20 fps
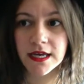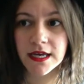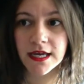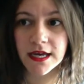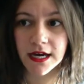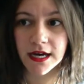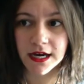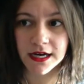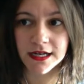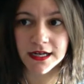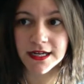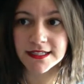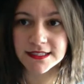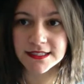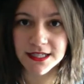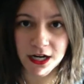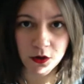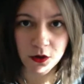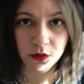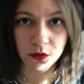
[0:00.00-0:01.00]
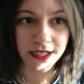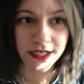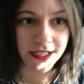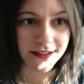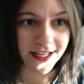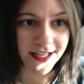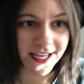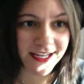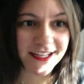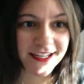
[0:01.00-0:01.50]
uh it's not only
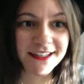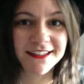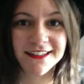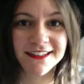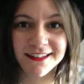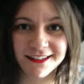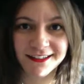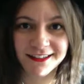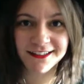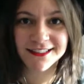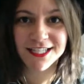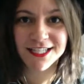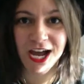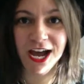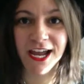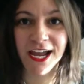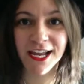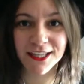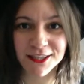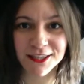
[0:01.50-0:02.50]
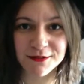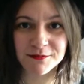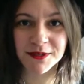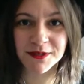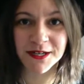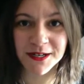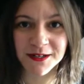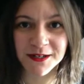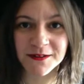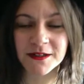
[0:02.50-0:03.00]
like tying the
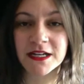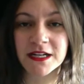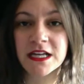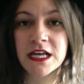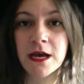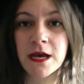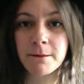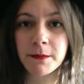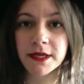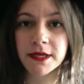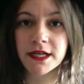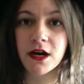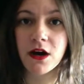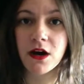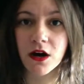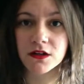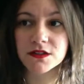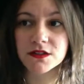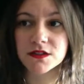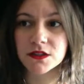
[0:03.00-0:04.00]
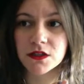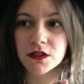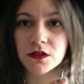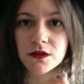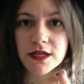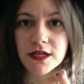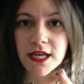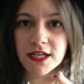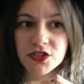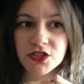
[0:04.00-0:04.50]
bow but it
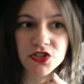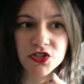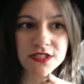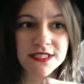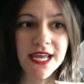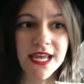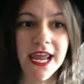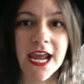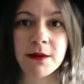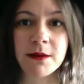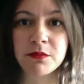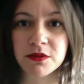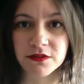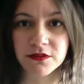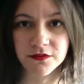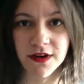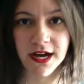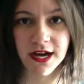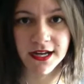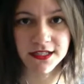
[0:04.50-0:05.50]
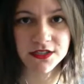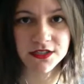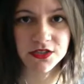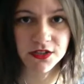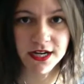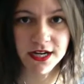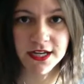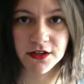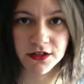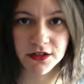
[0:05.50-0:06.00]
also it just amplifies
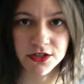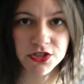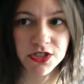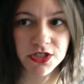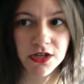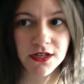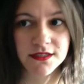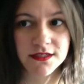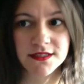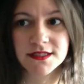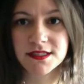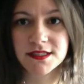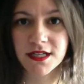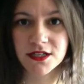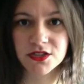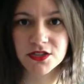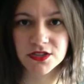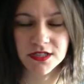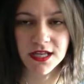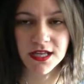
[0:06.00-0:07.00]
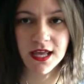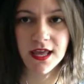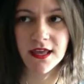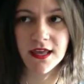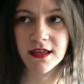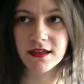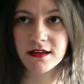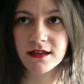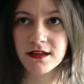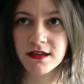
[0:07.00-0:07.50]
your energy on such
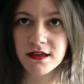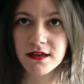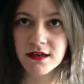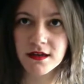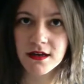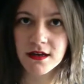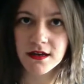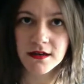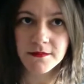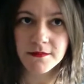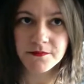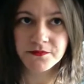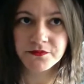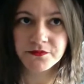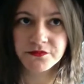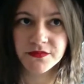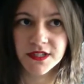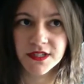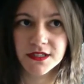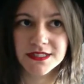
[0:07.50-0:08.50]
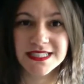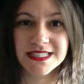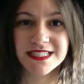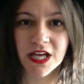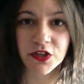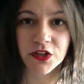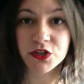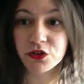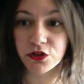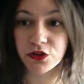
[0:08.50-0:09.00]
a
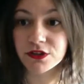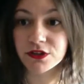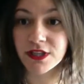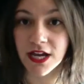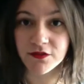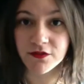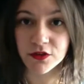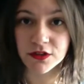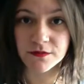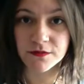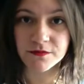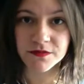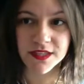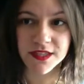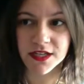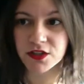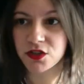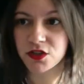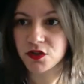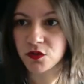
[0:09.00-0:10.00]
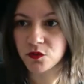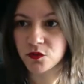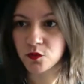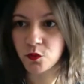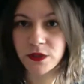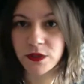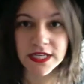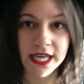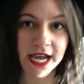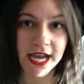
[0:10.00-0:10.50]
cellular level that
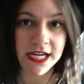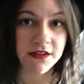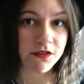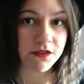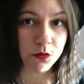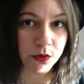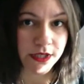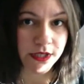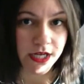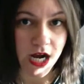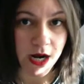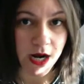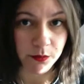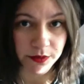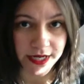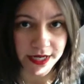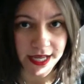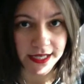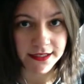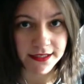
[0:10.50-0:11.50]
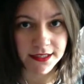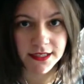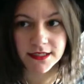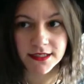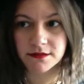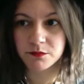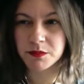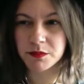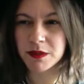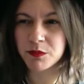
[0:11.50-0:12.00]
we can't even really comprehend
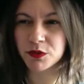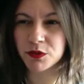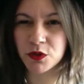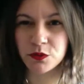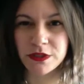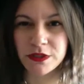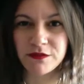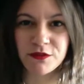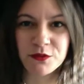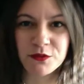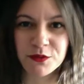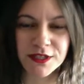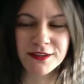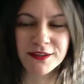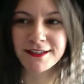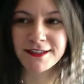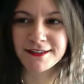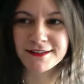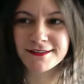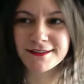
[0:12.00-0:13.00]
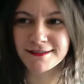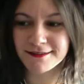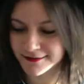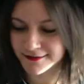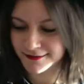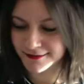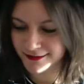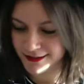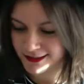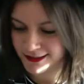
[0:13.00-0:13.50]
it. People don't even really like
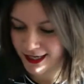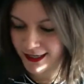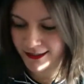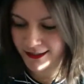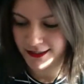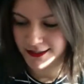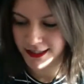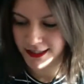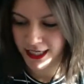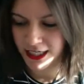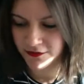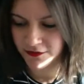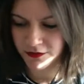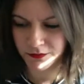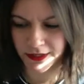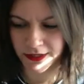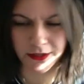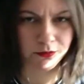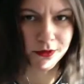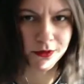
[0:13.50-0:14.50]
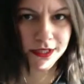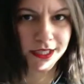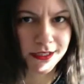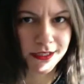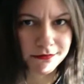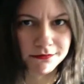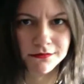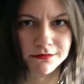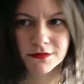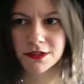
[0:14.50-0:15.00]
scientists can't even like
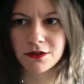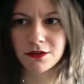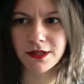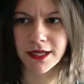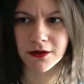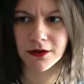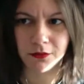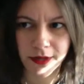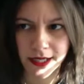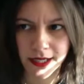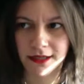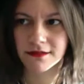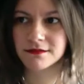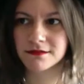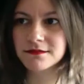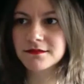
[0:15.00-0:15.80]
really they're like, wait,